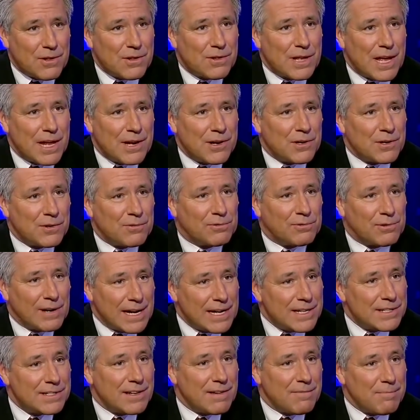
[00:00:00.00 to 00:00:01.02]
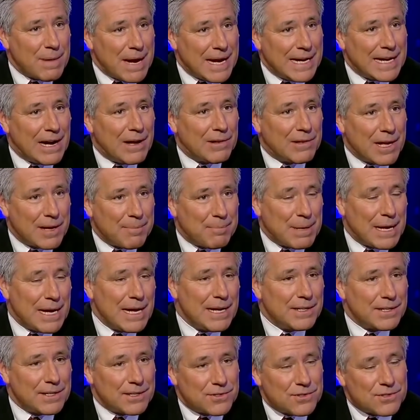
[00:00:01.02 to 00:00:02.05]
other than her friends have made out like
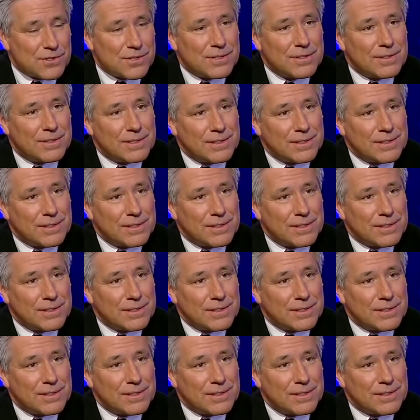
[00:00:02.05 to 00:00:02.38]
bandits.